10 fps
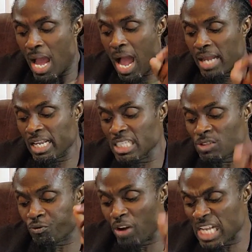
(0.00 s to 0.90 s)
And his
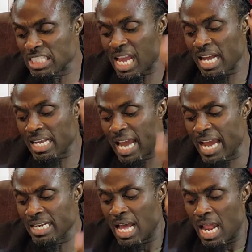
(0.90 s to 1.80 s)
flesh
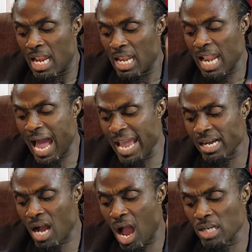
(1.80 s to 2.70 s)
again like
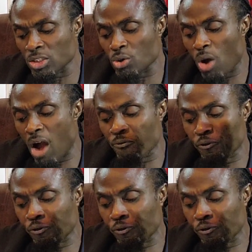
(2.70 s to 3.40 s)
unto a,